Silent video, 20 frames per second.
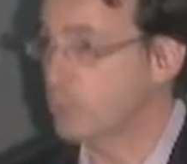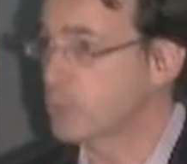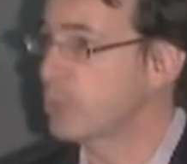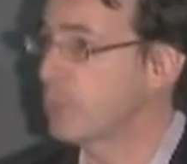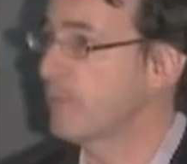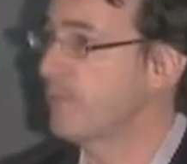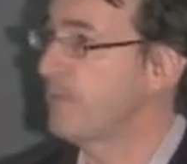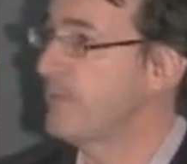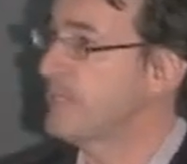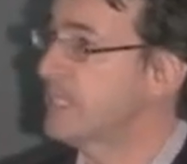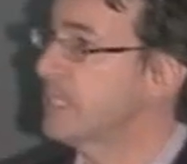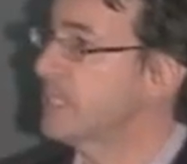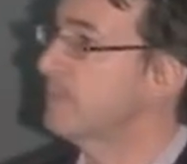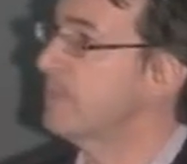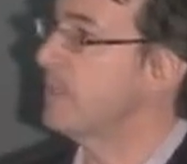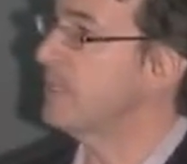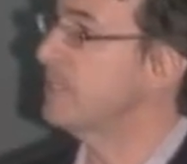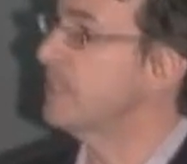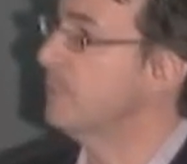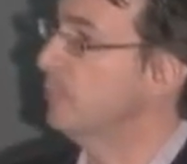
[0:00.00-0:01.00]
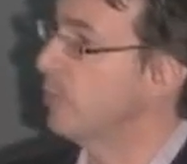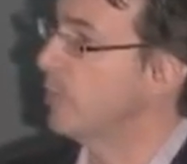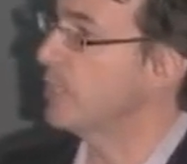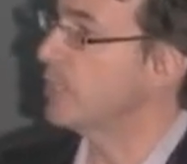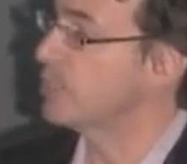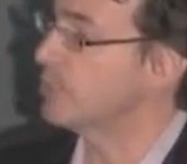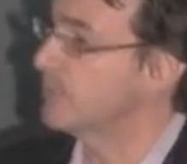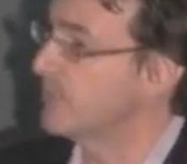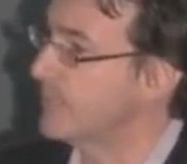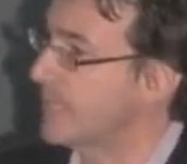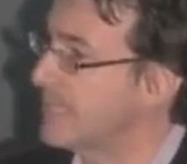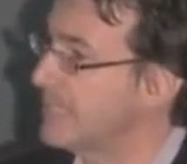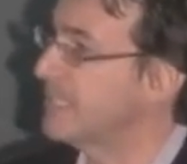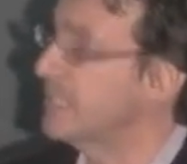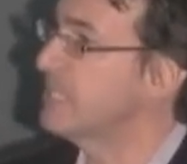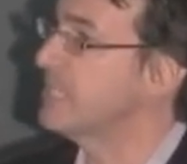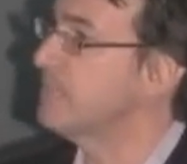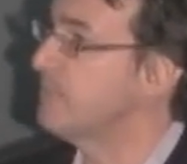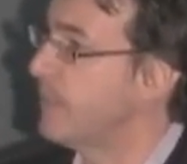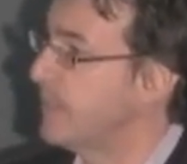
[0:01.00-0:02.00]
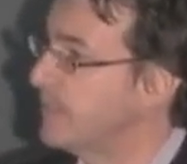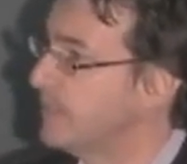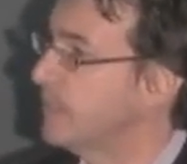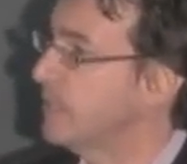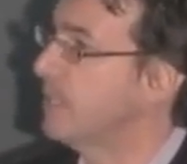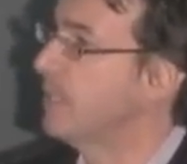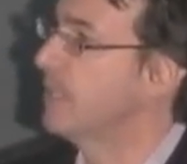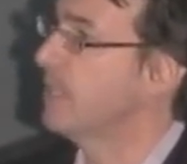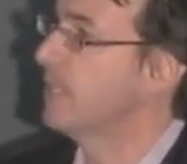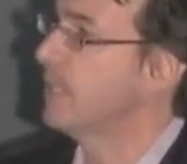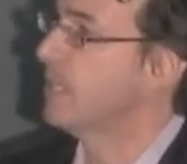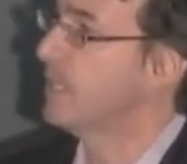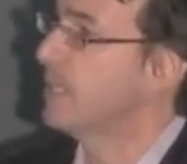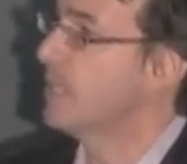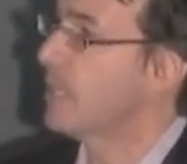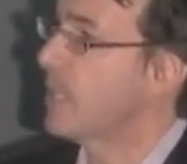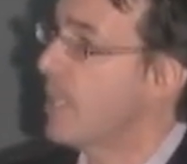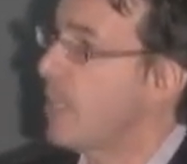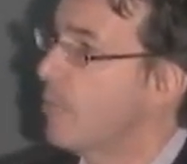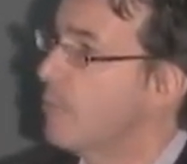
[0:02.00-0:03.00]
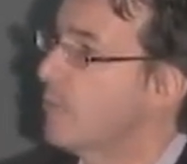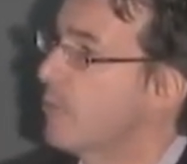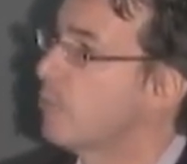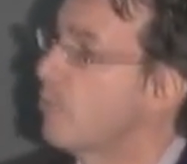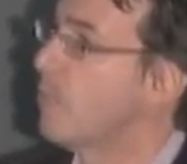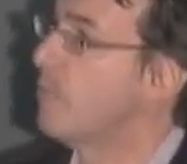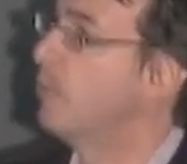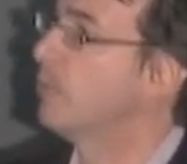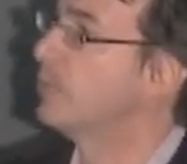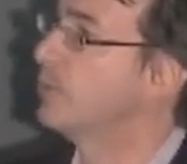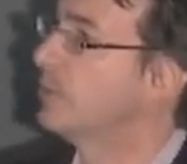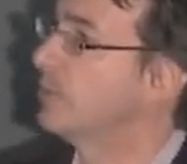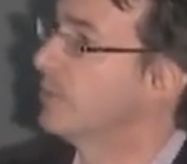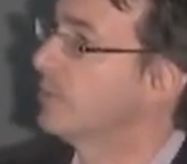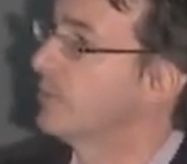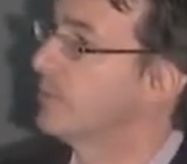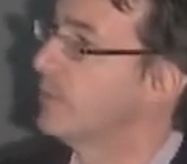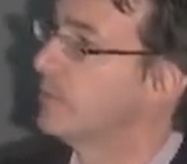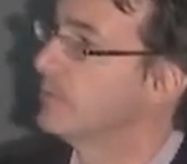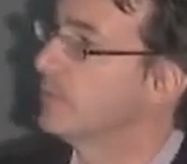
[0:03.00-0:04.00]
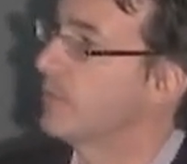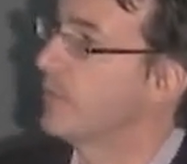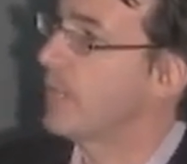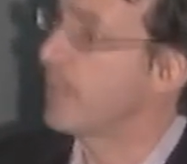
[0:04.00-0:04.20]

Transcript: We have also physics-based simulation that anticipate how the robot